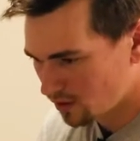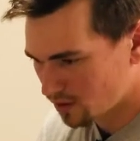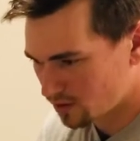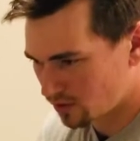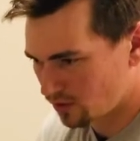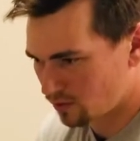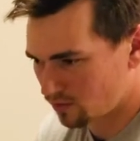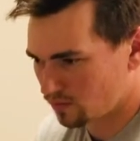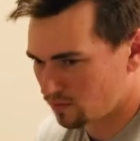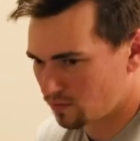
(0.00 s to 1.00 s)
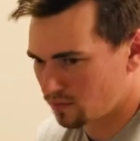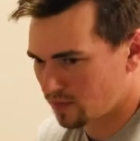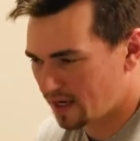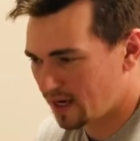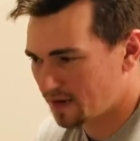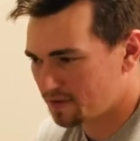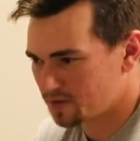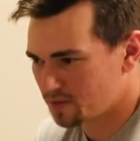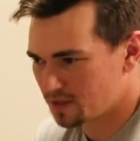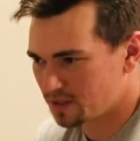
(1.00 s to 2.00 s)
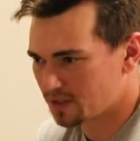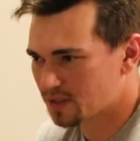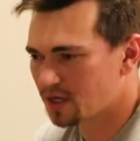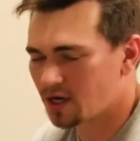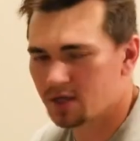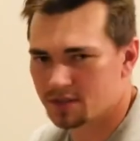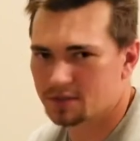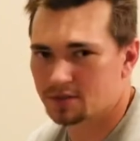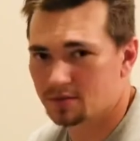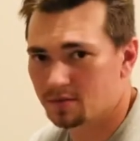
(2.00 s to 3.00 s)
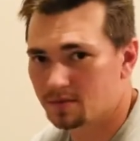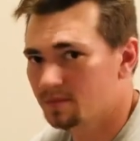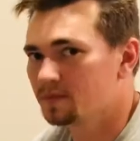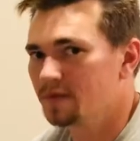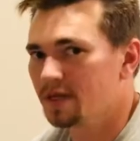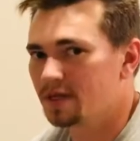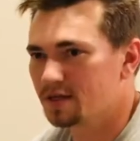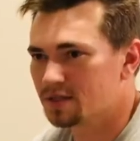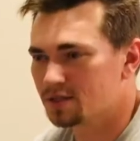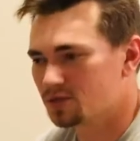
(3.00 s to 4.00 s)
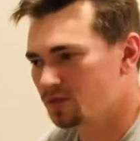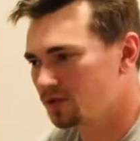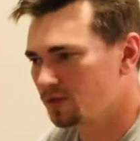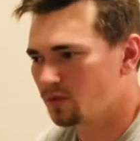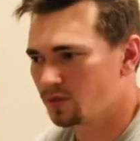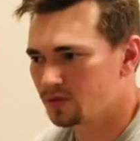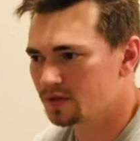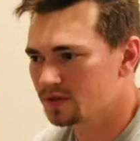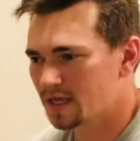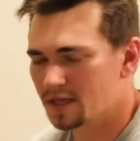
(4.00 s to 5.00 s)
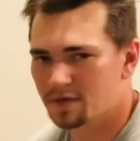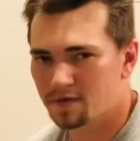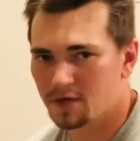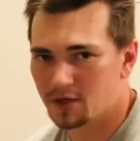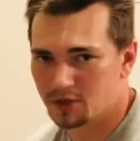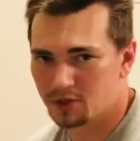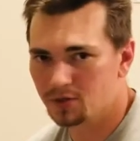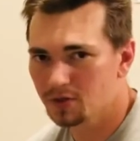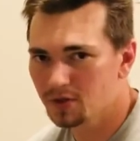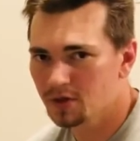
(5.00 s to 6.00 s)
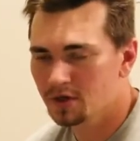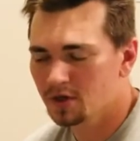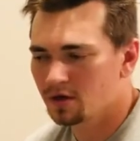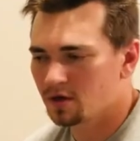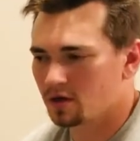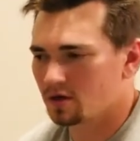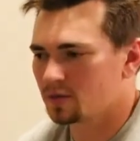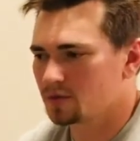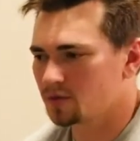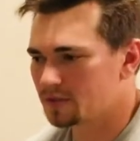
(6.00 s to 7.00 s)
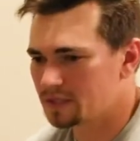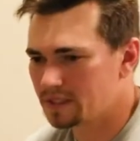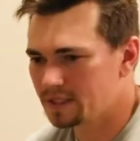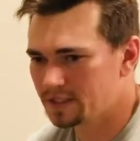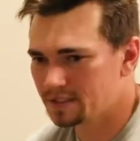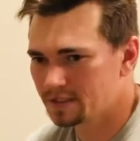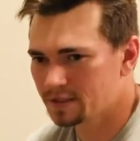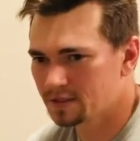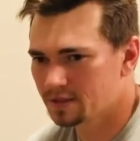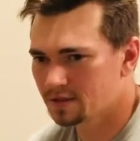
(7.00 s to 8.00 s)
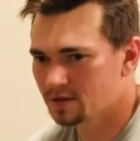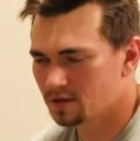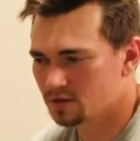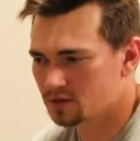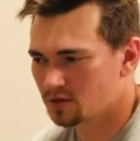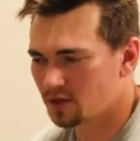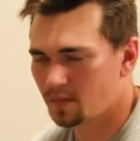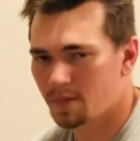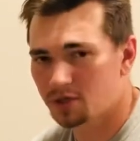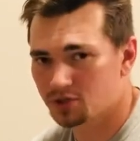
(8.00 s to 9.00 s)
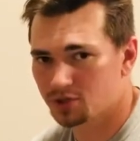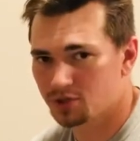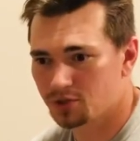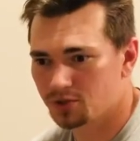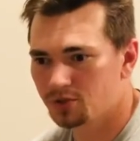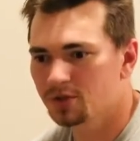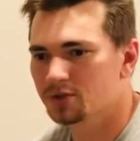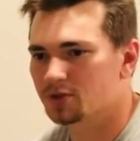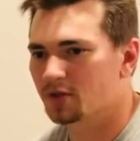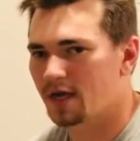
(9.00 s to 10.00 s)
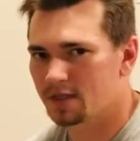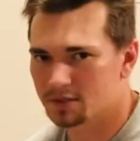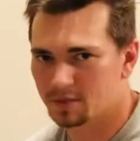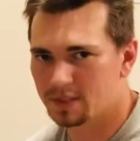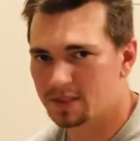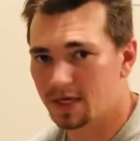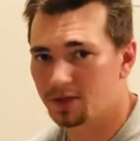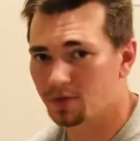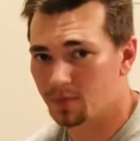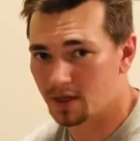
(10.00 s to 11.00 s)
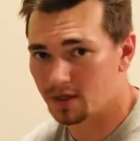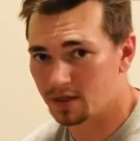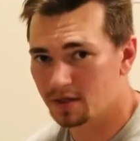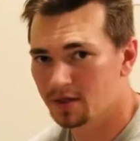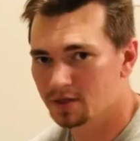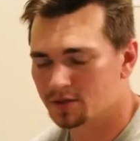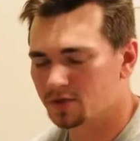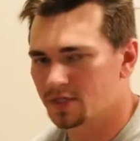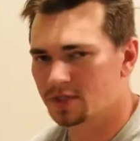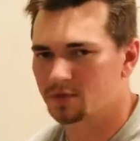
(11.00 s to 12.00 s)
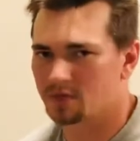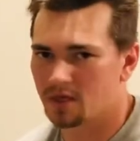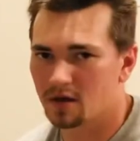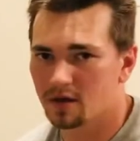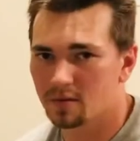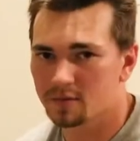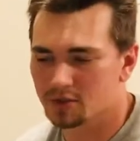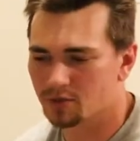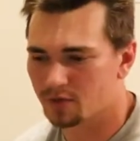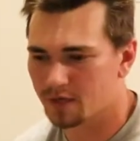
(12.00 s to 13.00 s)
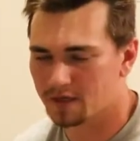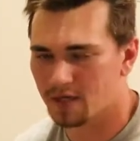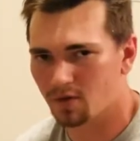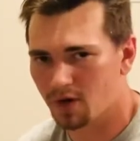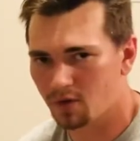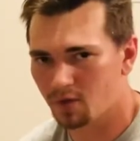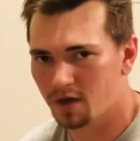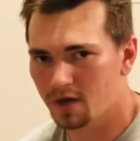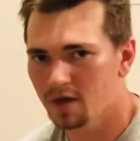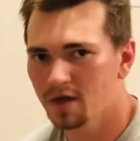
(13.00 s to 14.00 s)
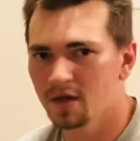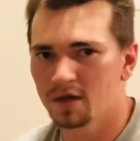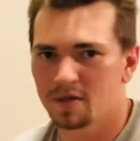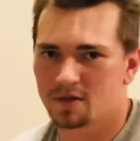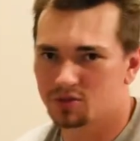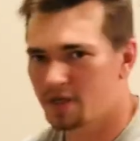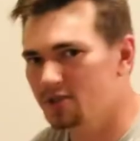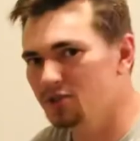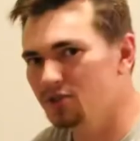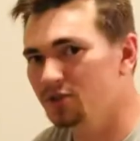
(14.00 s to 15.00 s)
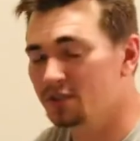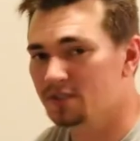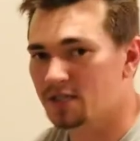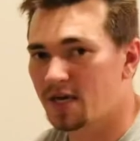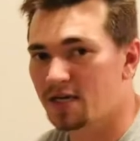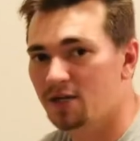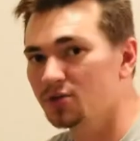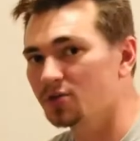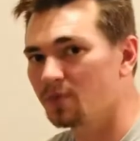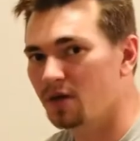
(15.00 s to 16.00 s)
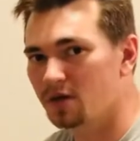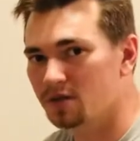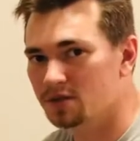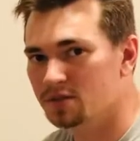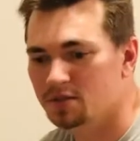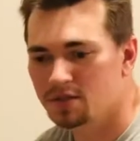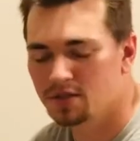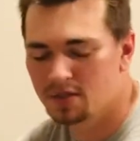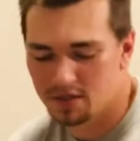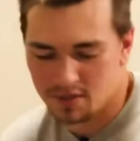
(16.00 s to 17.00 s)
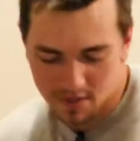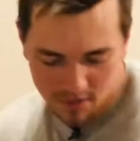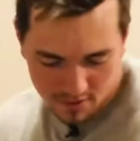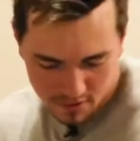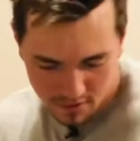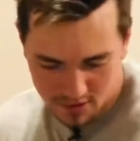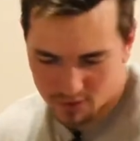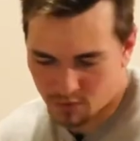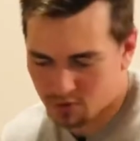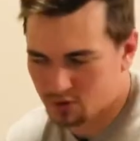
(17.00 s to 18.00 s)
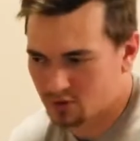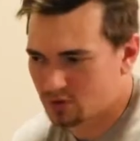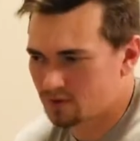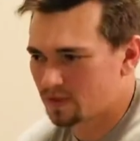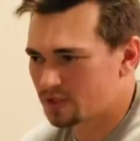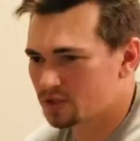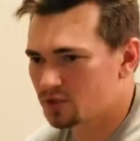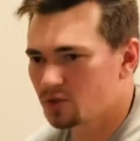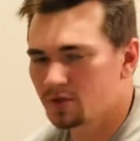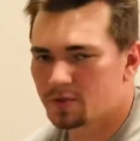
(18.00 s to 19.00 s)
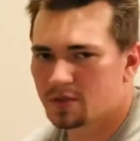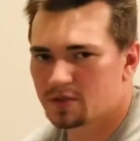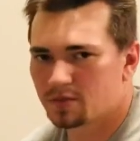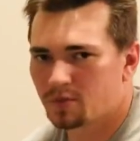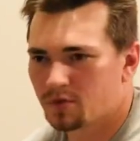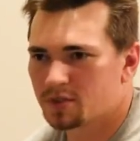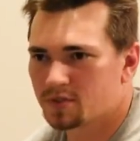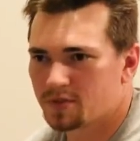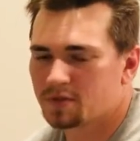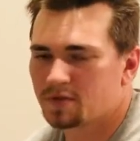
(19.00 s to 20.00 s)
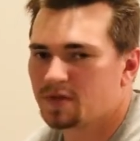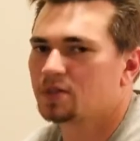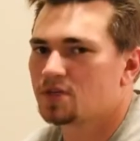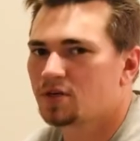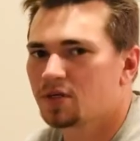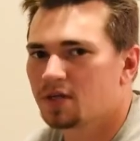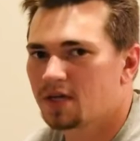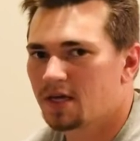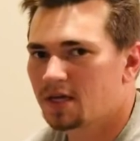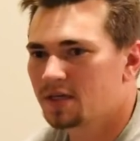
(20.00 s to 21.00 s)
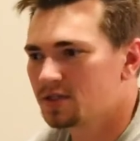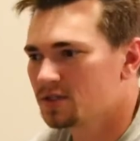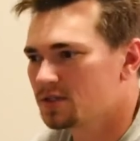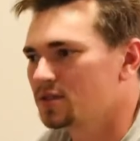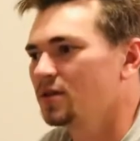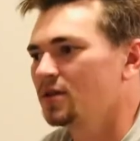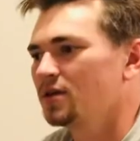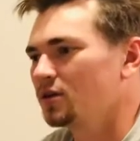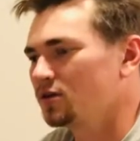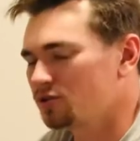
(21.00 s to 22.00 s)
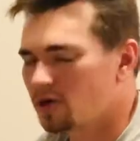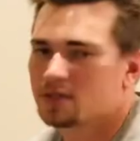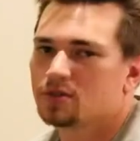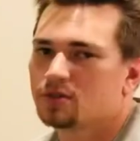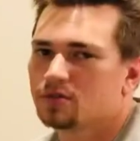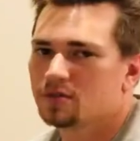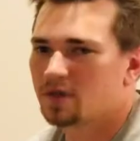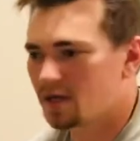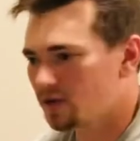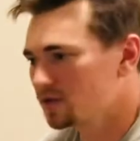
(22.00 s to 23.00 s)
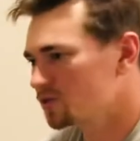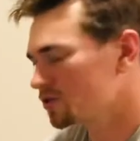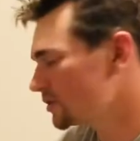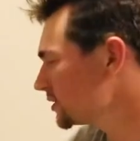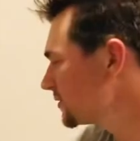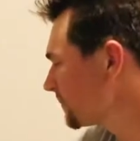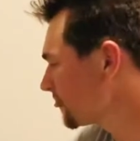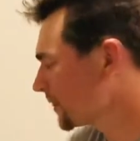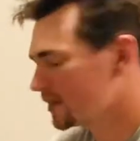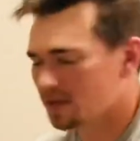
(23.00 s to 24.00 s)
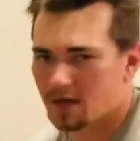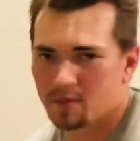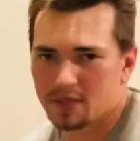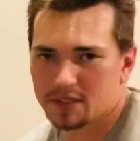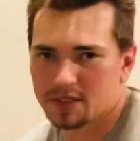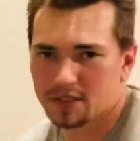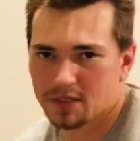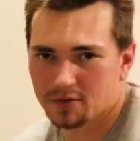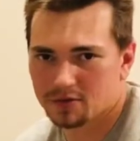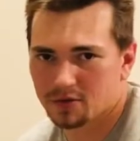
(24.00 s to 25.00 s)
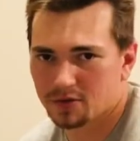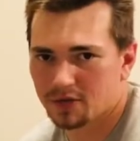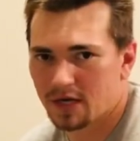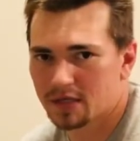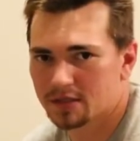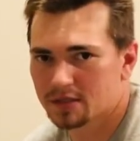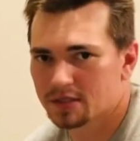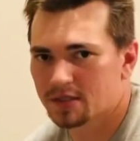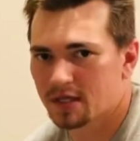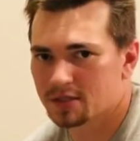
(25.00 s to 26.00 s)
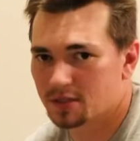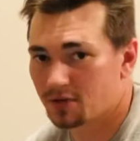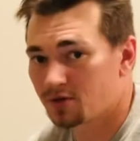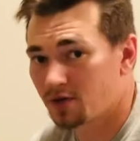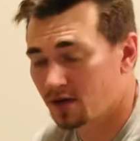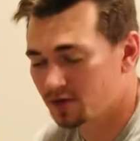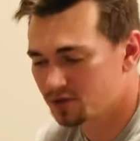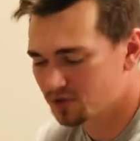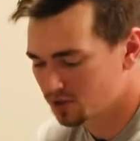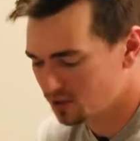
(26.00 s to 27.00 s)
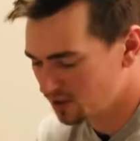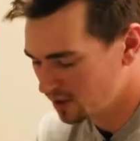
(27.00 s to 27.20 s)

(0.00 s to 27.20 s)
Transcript: so they have to be custom because it's really important that they fit you um, to a T. So they measure you, so it has to be tailor made. So it takes some time, so you don't get that right away. The dry suit is 900 bucks. That's the most. That's the two expensive, most expensive things that you're gonna get is your dry suit 900, and then that BCD I was showing you guys. That's another 900.